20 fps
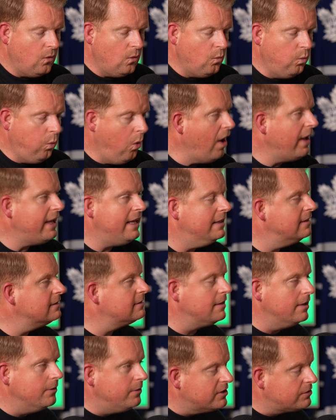
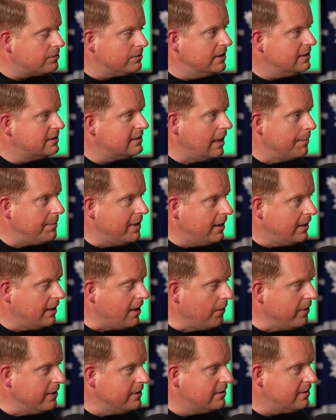is Louis Rees Zammit
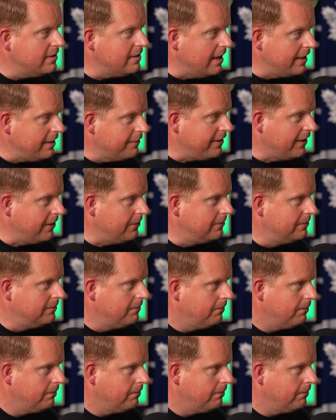going to the NFL?